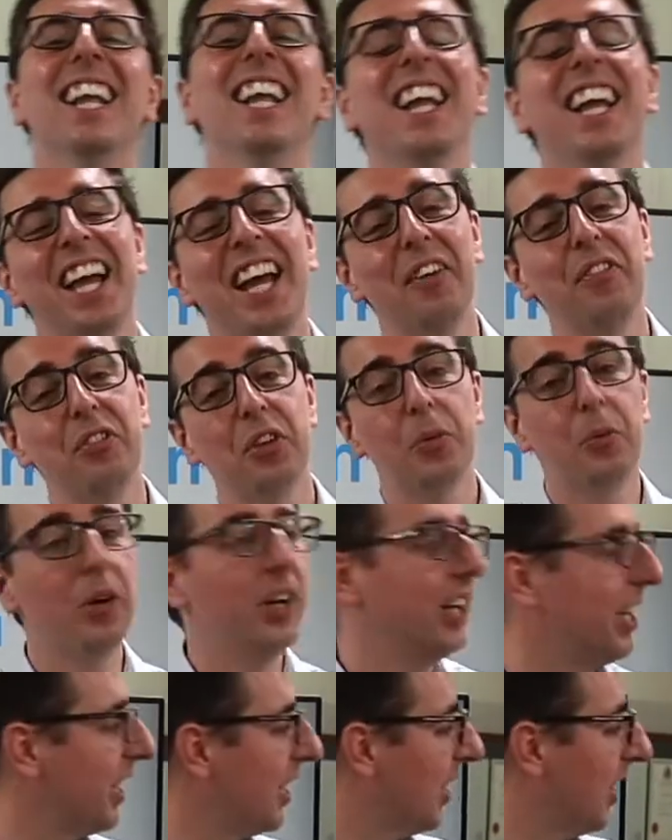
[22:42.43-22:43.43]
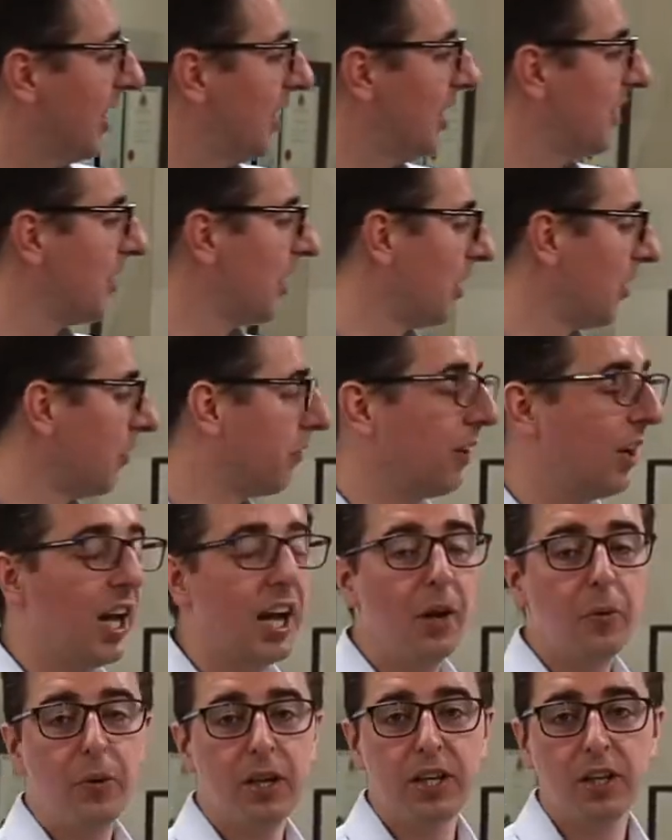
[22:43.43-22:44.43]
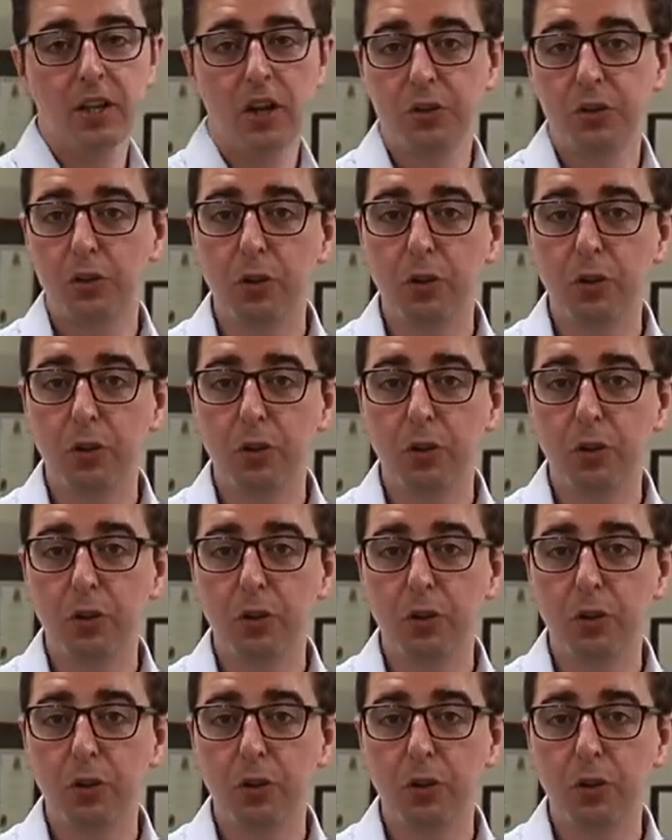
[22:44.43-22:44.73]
if you're working hard on a flywheel on your